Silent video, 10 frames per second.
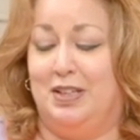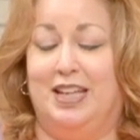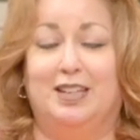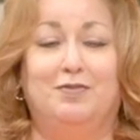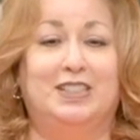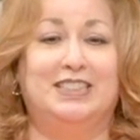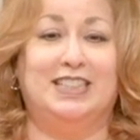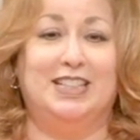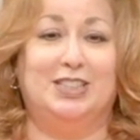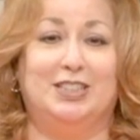any
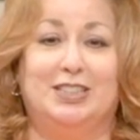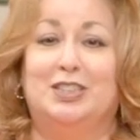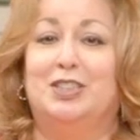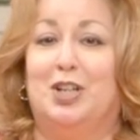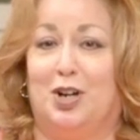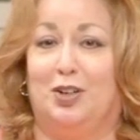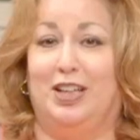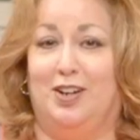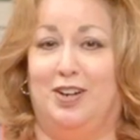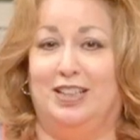infestations
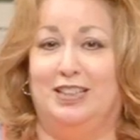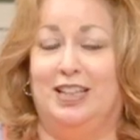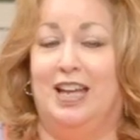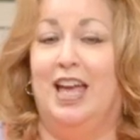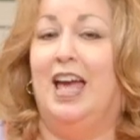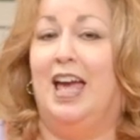early on.